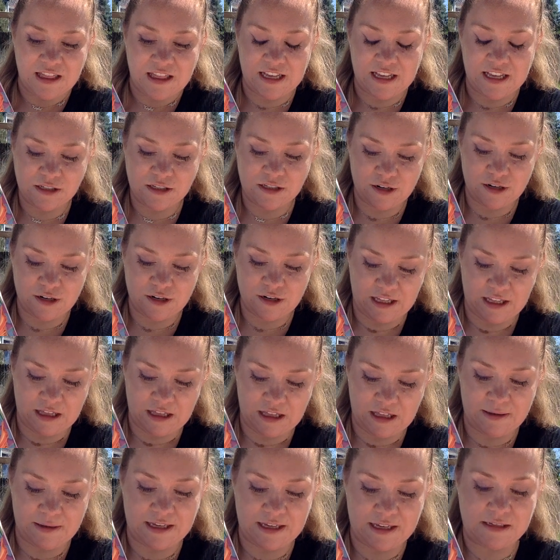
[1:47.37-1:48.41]
This
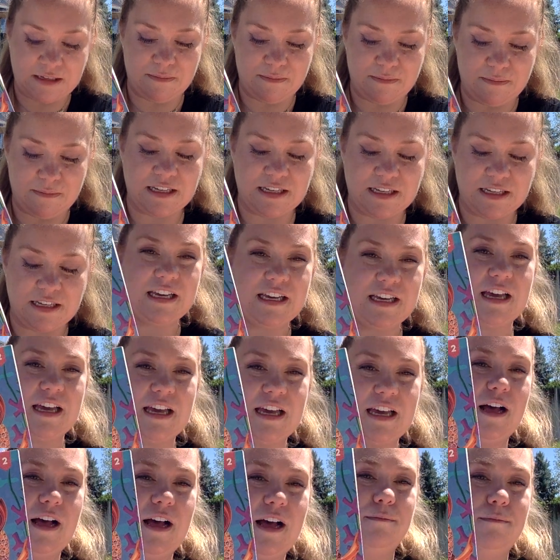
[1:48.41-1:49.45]
curriculum is amazing.
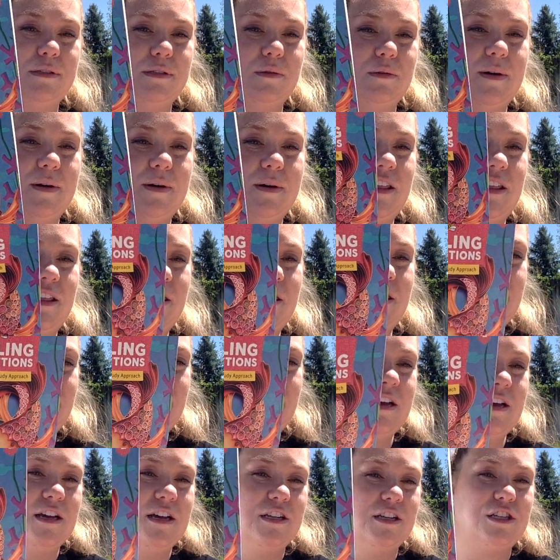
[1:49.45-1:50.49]
It comes with
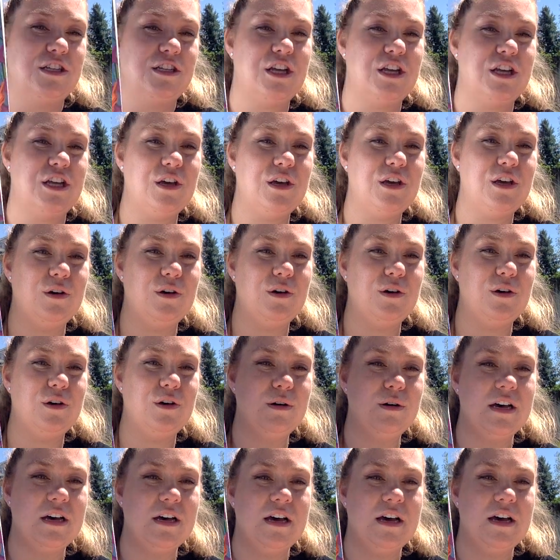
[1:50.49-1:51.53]

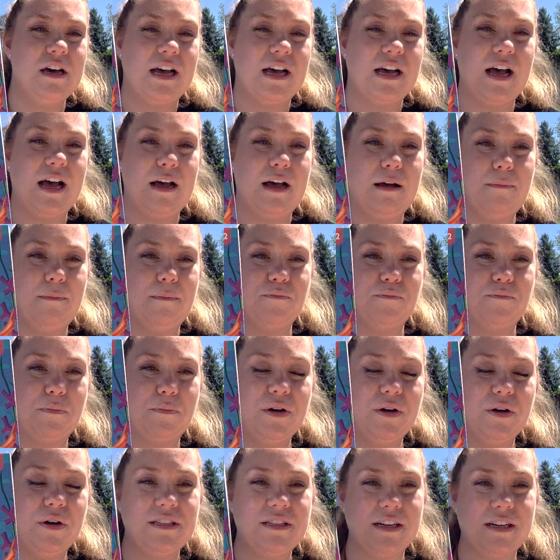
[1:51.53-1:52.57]
two um,
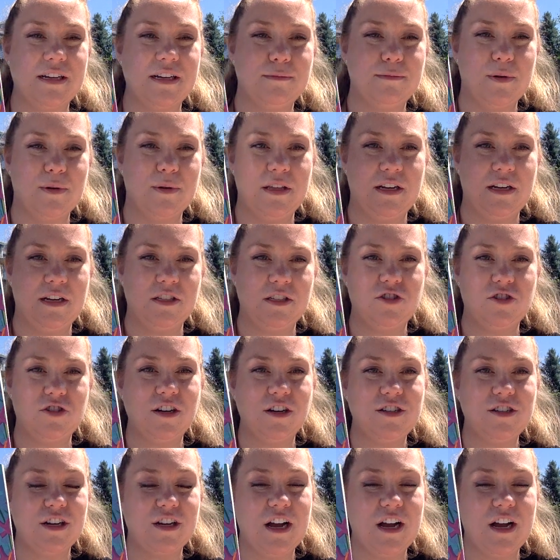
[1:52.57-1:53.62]
books. It comes with an
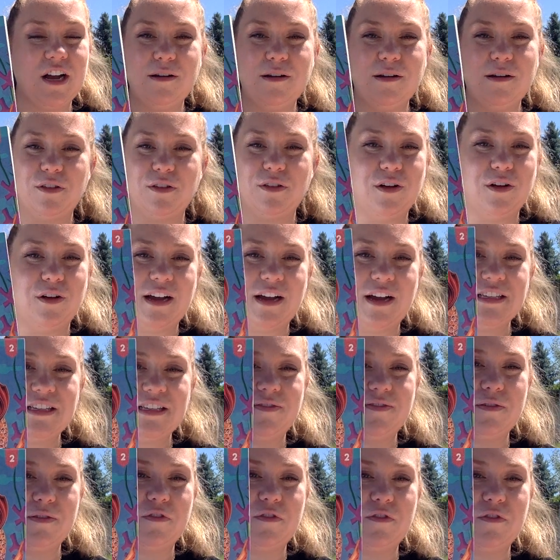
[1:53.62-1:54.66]
instructor guide with all kinds
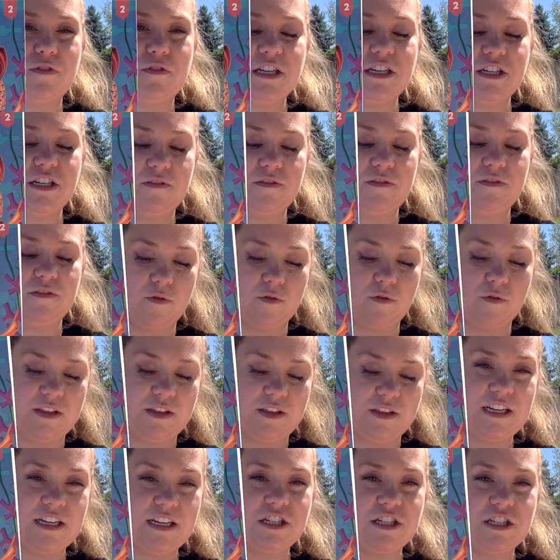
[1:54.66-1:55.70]
of information for the
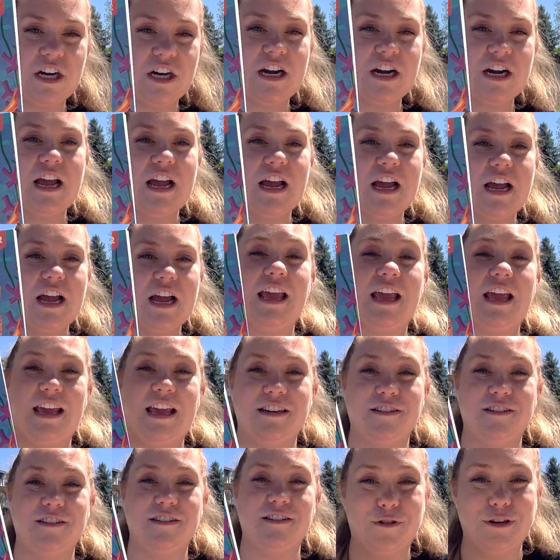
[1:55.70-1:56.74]
teacher
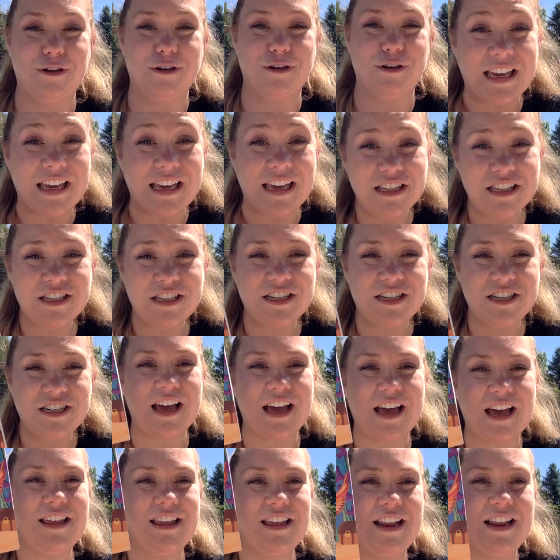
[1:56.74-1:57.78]
and, of course, the answers.
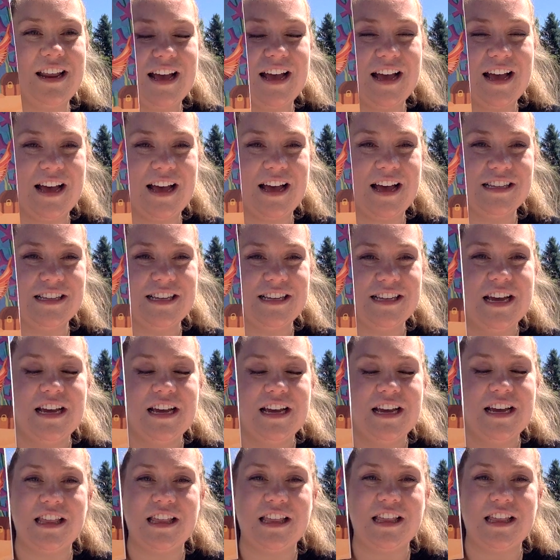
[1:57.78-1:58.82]
And then it has
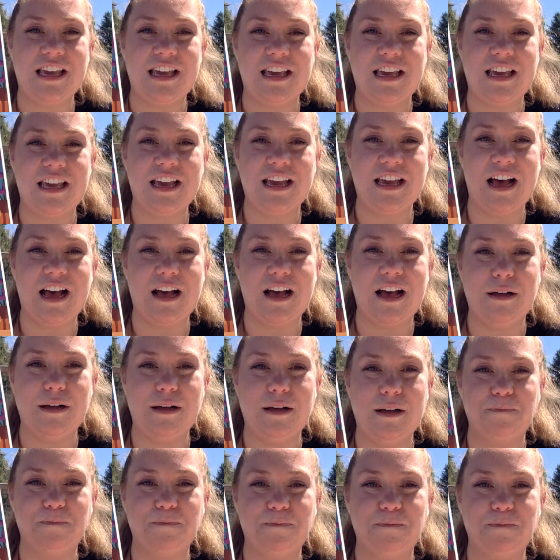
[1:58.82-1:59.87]
the,
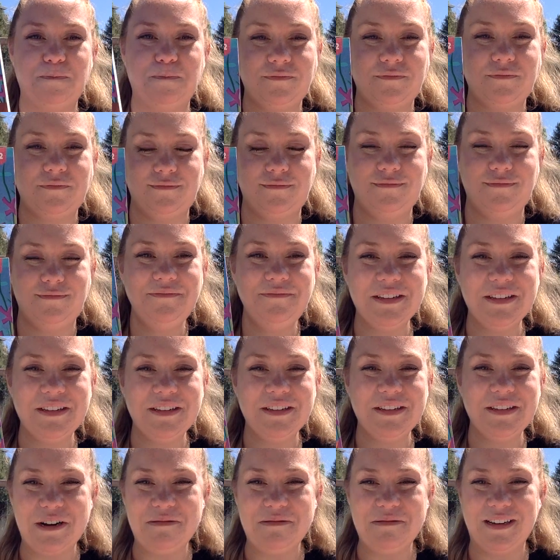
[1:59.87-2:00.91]
um,
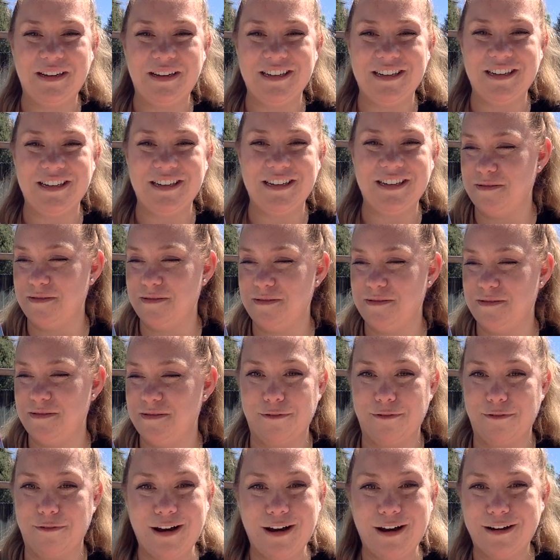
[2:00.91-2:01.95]
sorry, my dog's in the
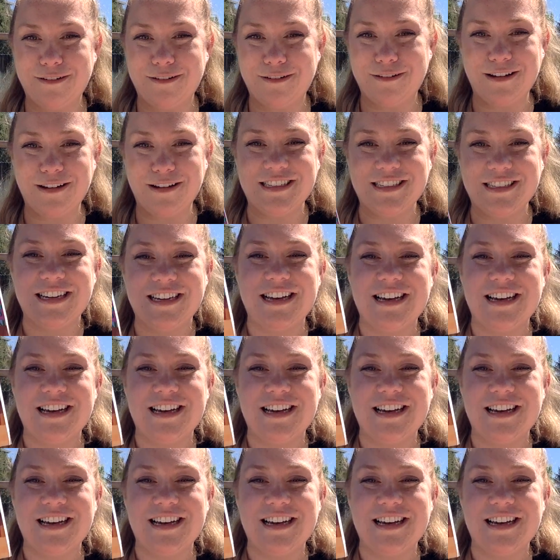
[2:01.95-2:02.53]
background running around.